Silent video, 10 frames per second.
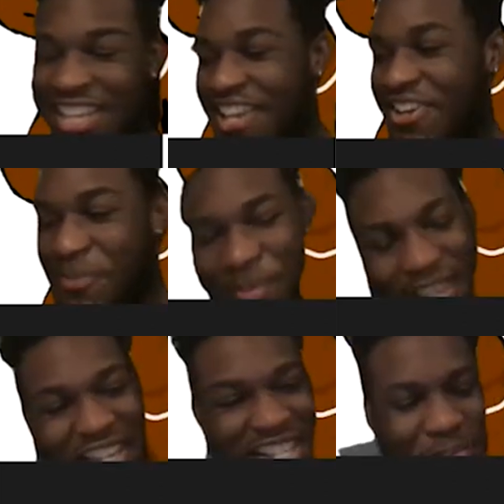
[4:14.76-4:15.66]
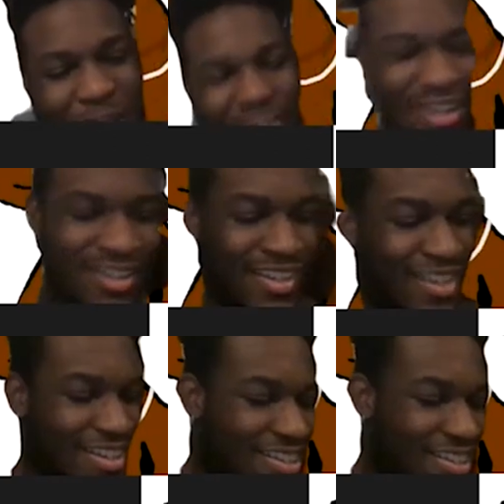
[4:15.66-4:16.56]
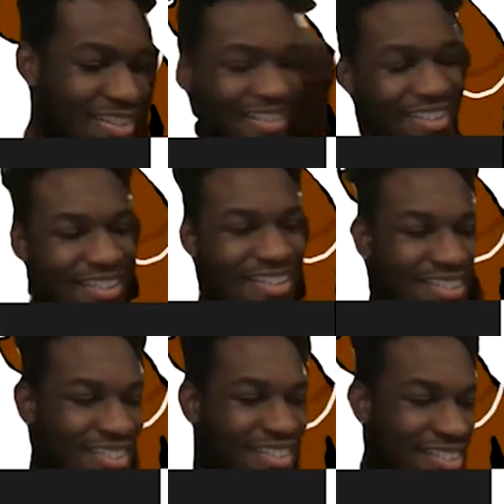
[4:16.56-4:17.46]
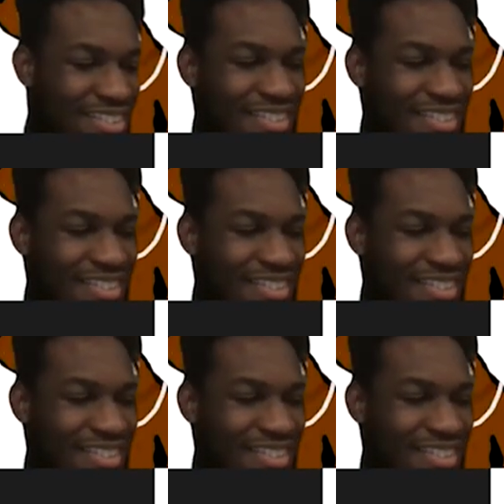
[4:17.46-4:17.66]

I'm upsetting people at my job. If anybody else got something